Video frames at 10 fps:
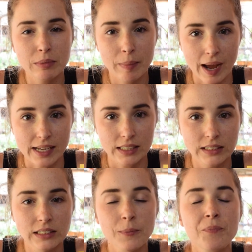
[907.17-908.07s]

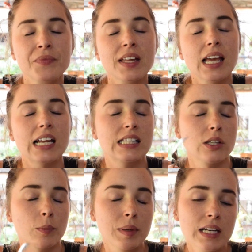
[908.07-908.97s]
papayas. It's a
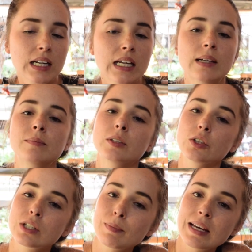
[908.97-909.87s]
little peanutty, a little
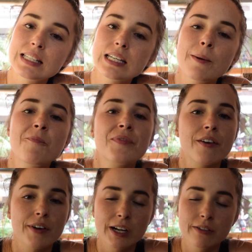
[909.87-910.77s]
spicy,
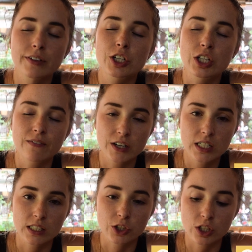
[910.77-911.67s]
very refreshing, very
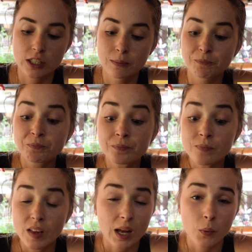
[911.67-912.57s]
delicious.
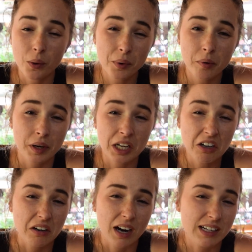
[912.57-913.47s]
And while we were
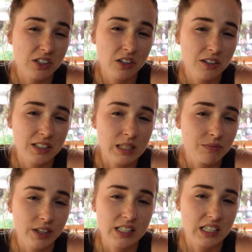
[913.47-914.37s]
here, I saw deep
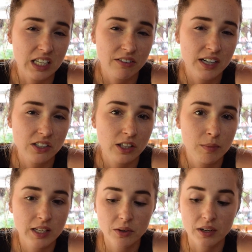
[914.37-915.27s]
fried sticky rice on the
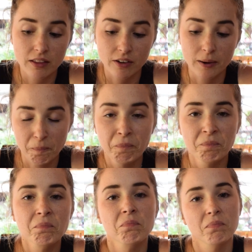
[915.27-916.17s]
menu and I thought,
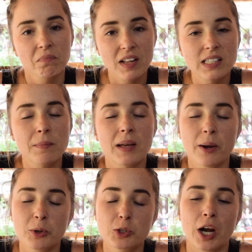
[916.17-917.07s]
that's something I
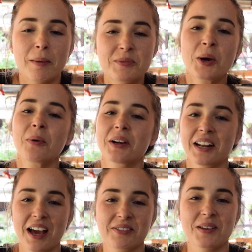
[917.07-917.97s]
want to try, so we're
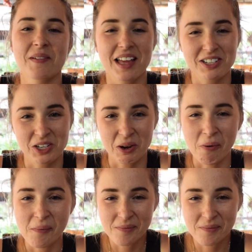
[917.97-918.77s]
gonna have some of that too.